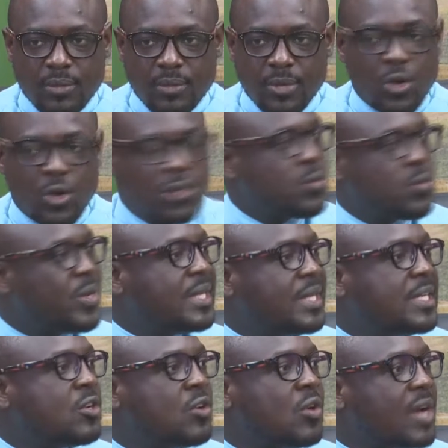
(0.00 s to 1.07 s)
because we
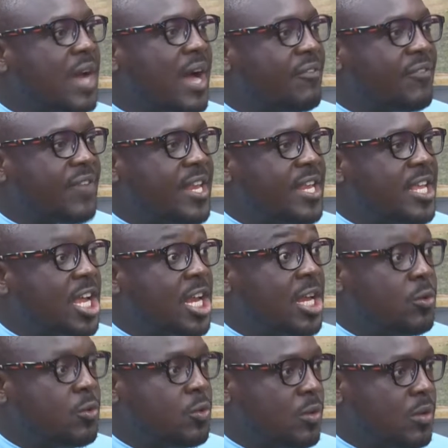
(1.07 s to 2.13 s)
did not have any
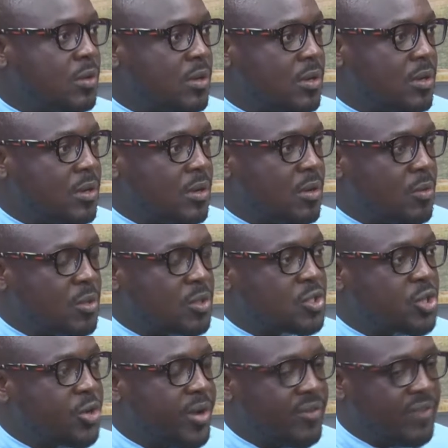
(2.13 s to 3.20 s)
clue
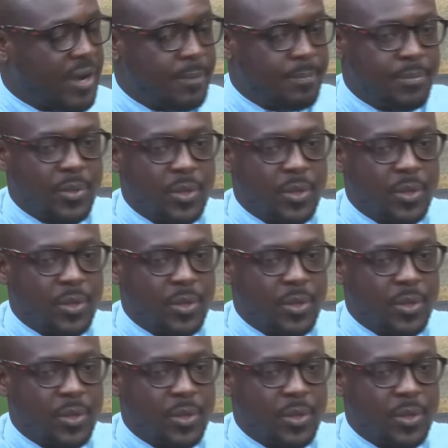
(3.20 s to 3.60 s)
whatsoever,